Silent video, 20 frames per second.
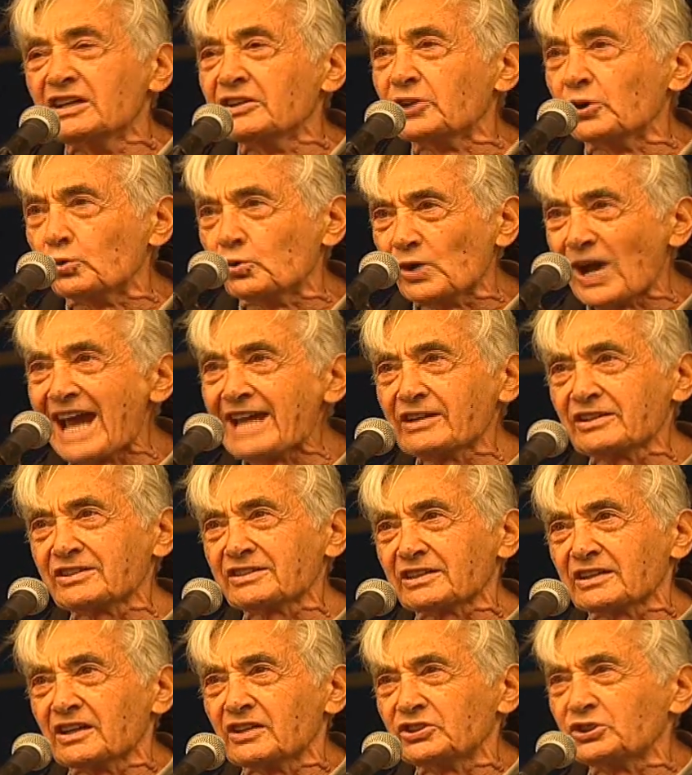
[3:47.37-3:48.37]
the right
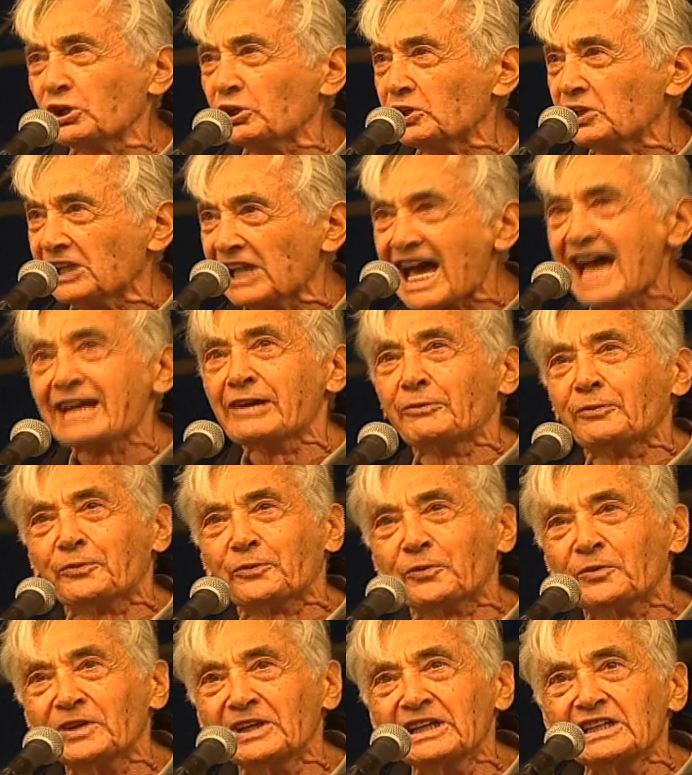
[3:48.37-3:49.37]
to life.